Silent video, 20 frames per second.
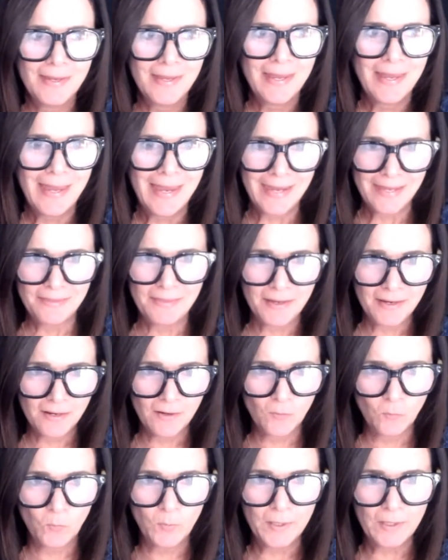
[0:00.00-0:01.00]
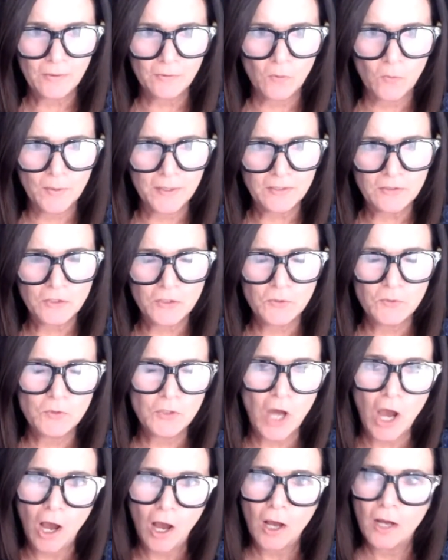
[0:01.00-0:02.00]
Hey there, we are going to
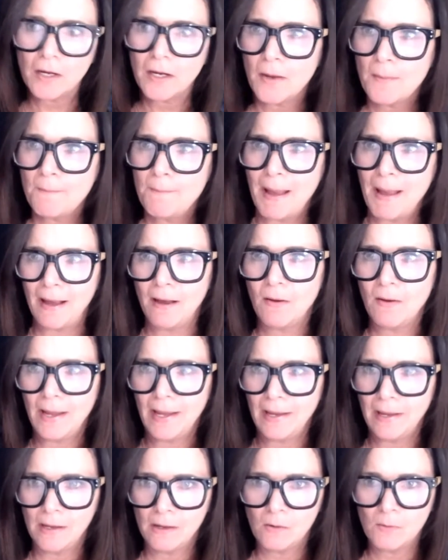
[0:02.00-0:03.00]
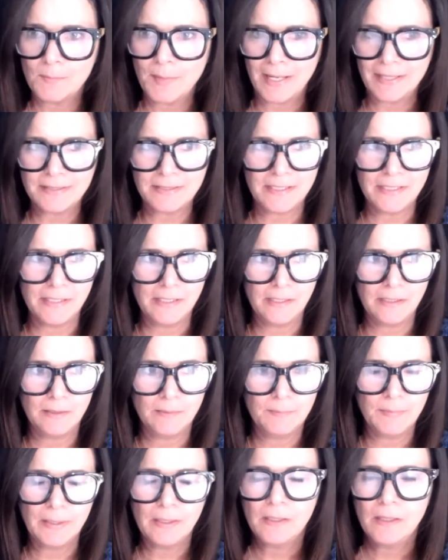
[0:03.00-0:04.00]
talk about how my team
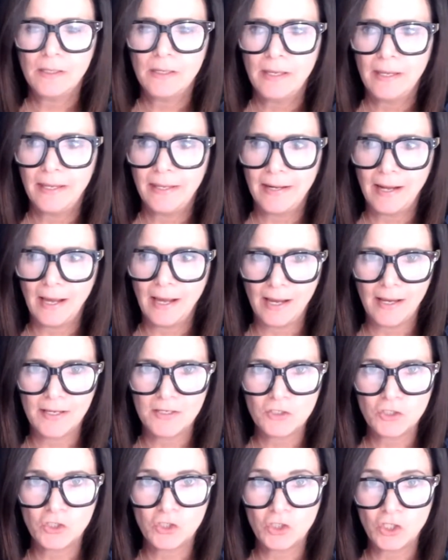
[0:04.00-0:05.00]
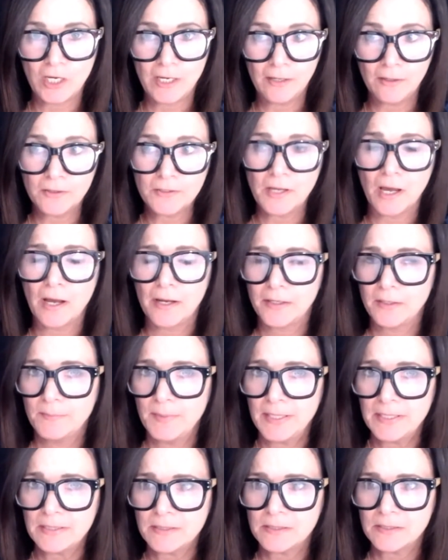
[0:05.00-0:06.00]
and I share
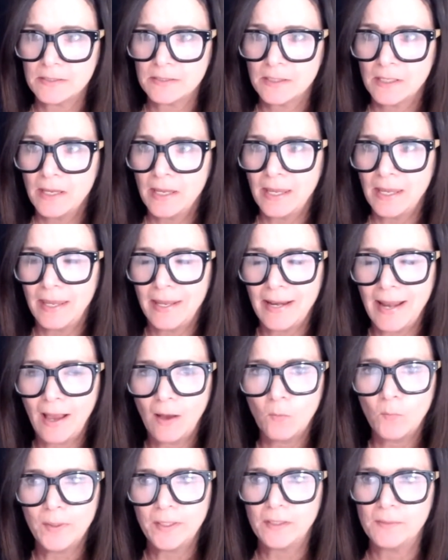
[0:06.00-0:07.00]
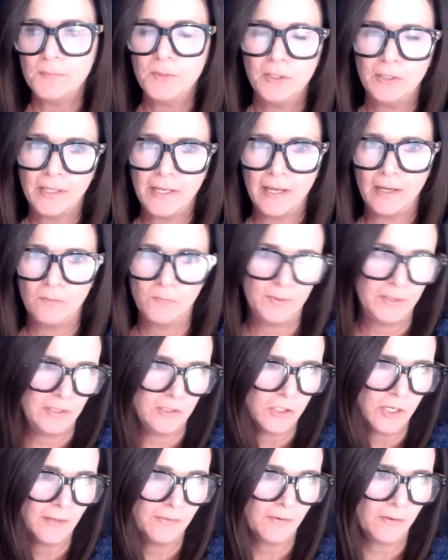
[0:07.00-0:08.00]
documents and how we communicate with each
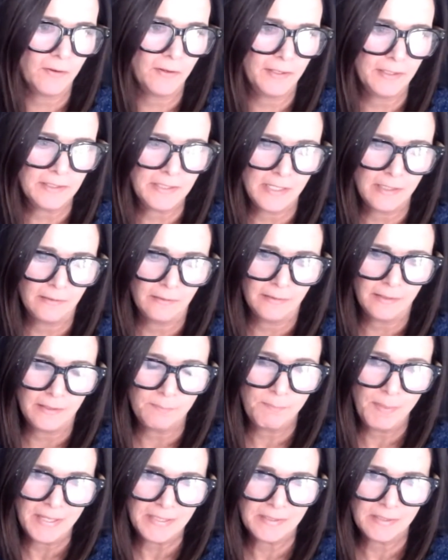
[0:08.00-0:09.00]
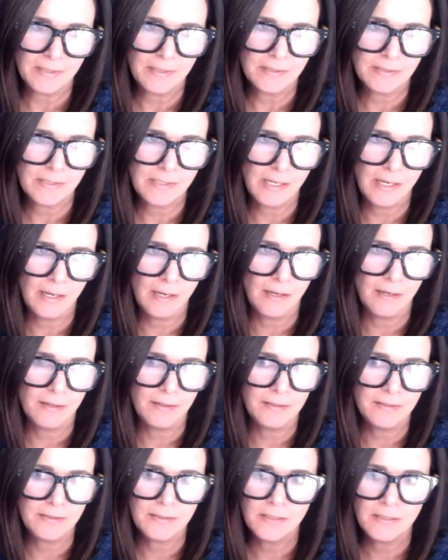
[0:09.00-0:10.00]
other on a daily basis.
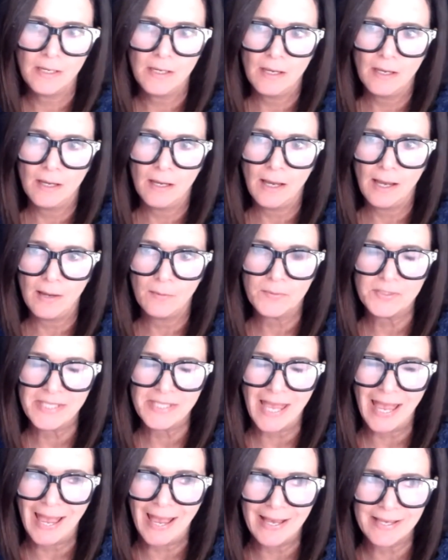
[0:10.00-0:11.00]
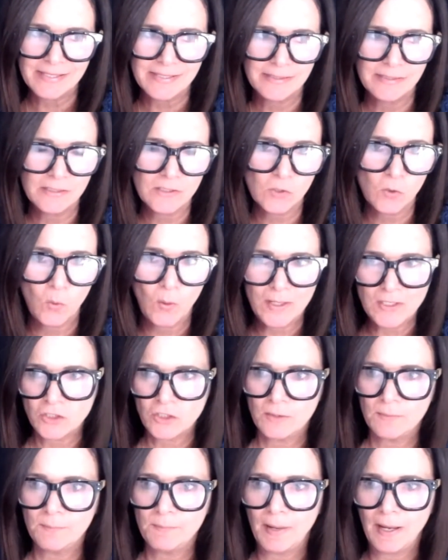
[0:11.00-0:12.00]
And uh, I was asked this
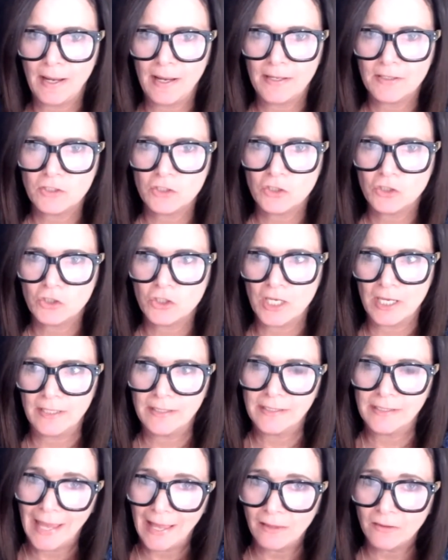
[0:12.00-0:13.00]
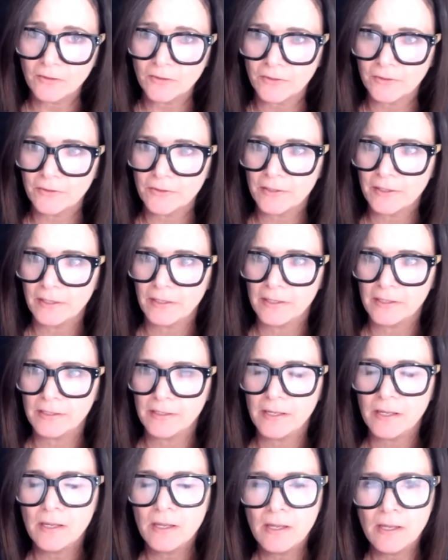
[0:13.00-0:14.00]
question by Jen Gallagher in
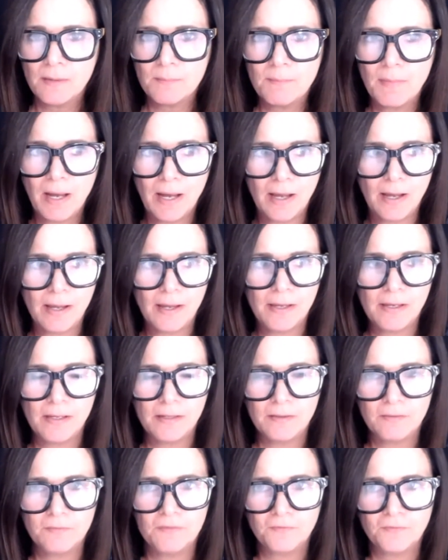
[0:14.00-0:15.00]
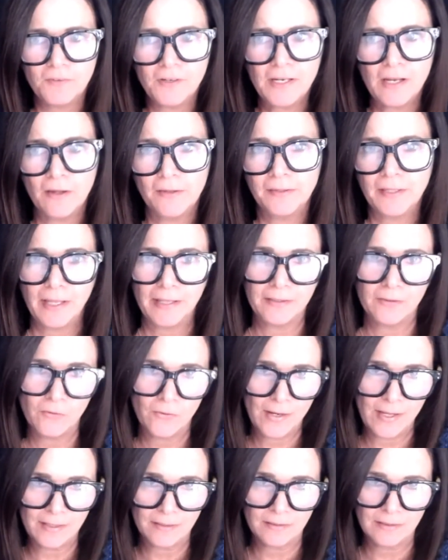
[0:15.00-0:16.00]
my free online
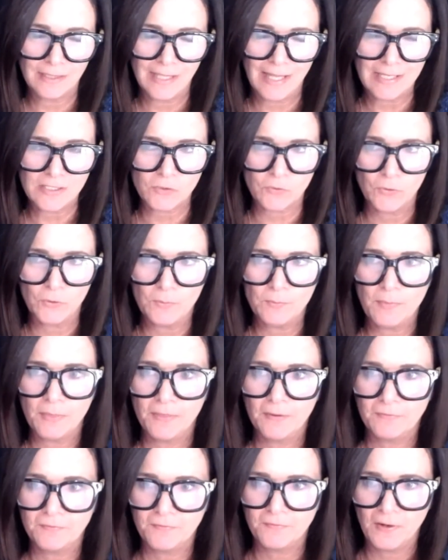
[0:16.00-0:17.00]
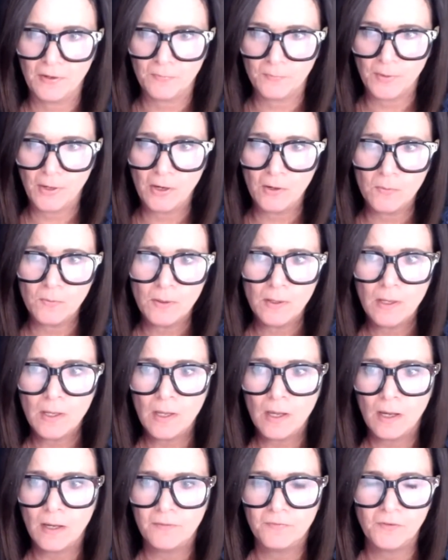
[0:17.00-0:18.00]
cra- classroom, The Front Row.
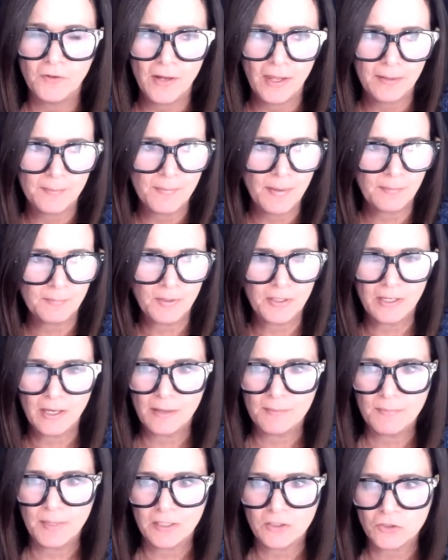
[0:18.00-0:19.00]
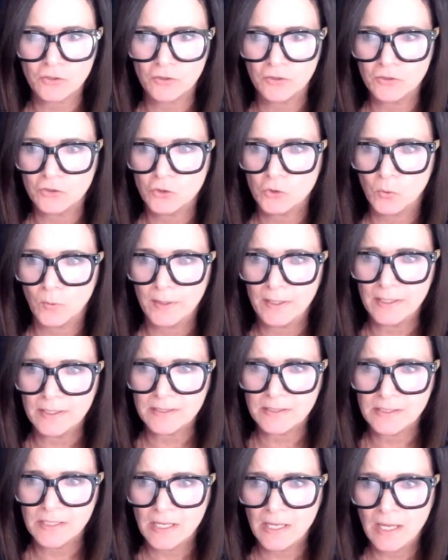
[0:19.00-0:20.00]
Uh, if you're not a member yet, make sure and join
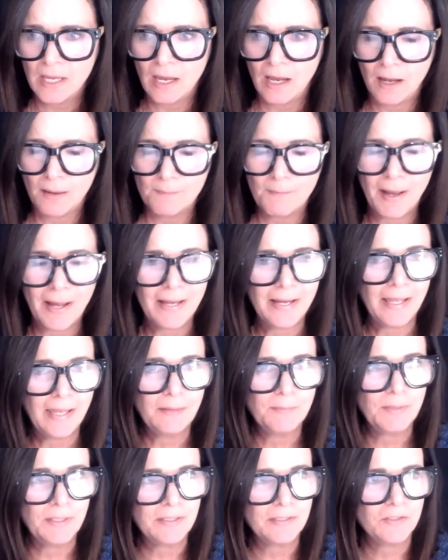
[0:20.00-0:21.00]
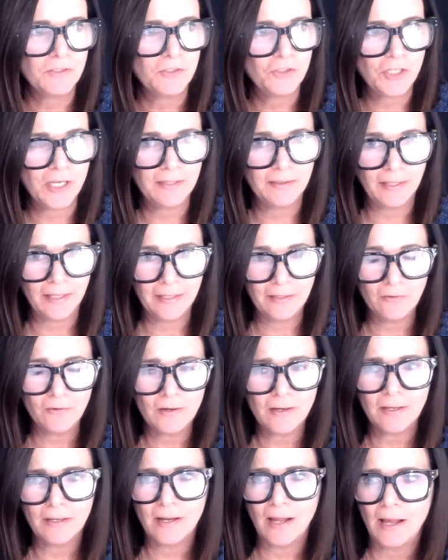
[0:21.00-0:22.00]
us. Uh, my name is Jen Lehner,
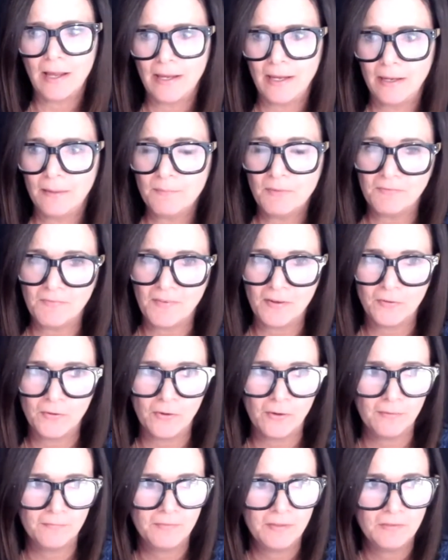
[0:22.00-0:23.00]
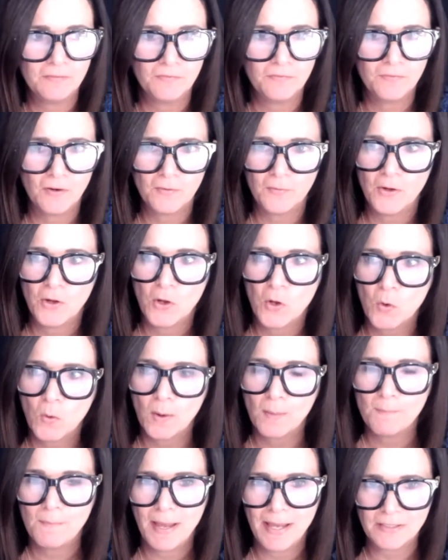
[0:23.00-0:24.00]
and I am the founder of the Front Row
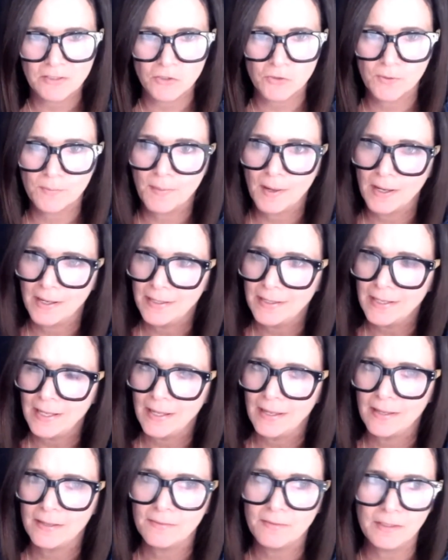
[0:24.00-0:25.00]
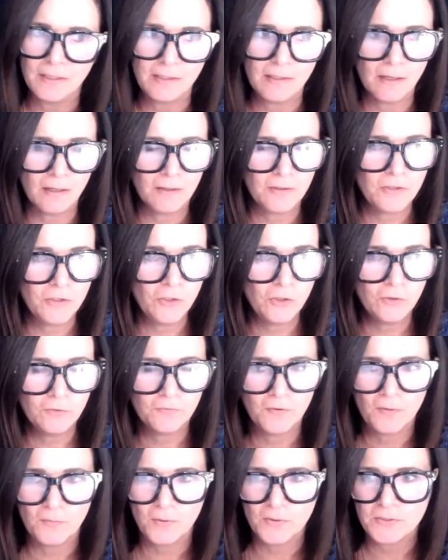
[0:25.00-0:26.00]
Mastermind and the uh, new
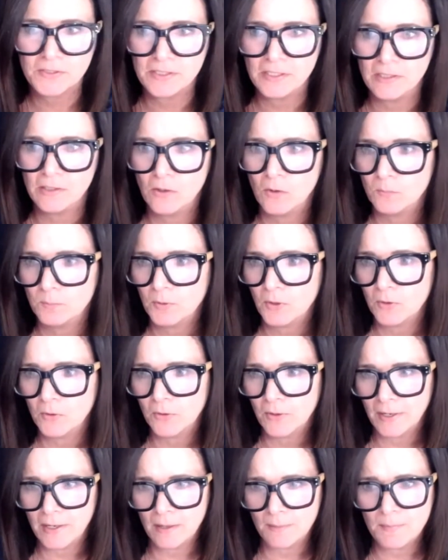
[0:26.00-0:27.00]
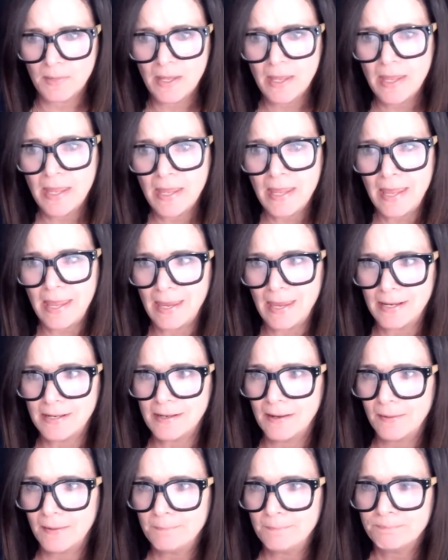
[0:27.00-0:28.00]
Front Row CEO program. And
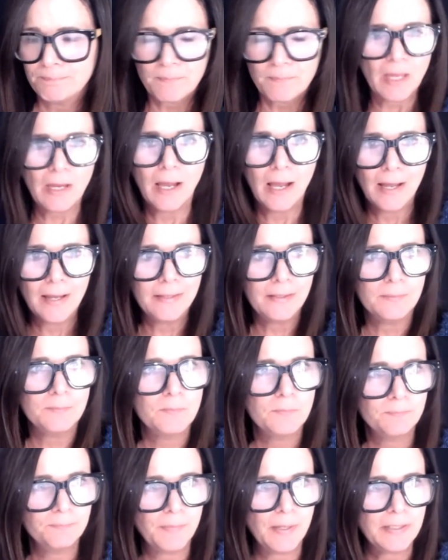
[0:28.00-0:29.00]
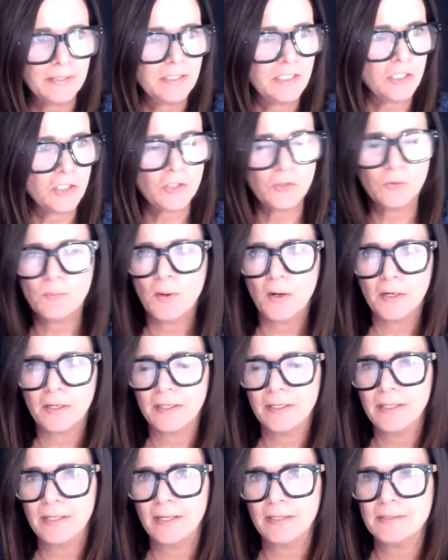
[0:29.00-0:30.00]
um, I am a digital
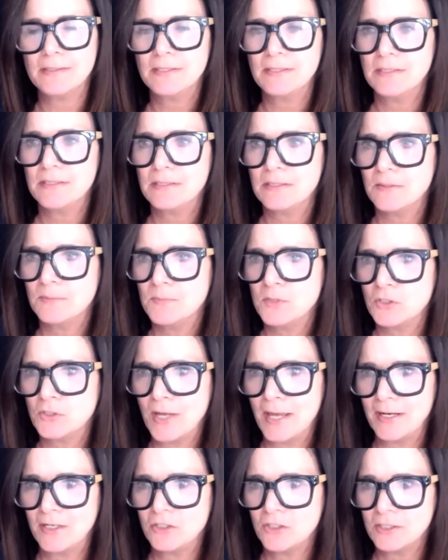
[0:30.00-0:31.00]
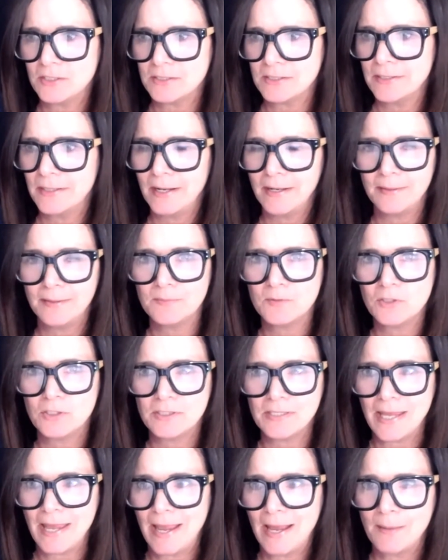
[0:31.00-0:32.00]
marketing and system strategist, and I am just
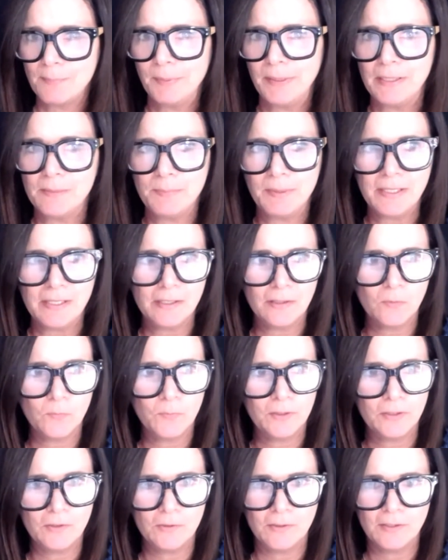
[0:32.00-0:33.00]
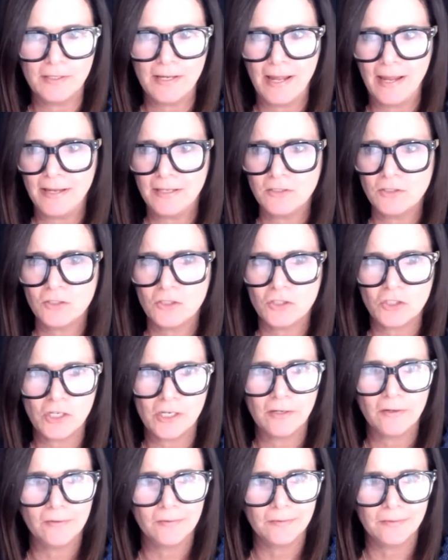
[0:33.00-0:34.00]
happy to be here with you today to
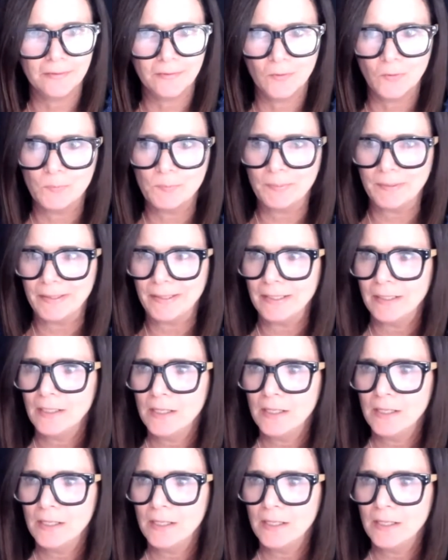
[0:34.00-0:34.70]
share a little bit